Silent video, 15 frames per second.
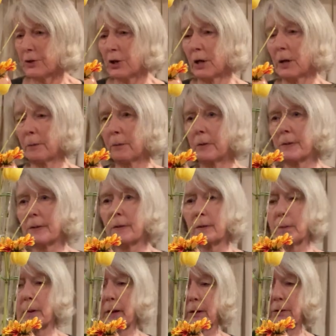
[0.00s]
the gerberas as
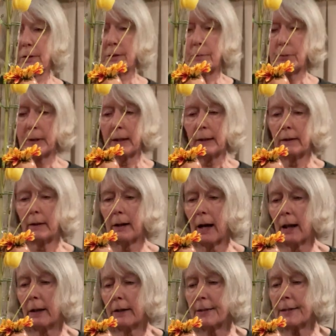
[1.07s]
well, just bringing the colour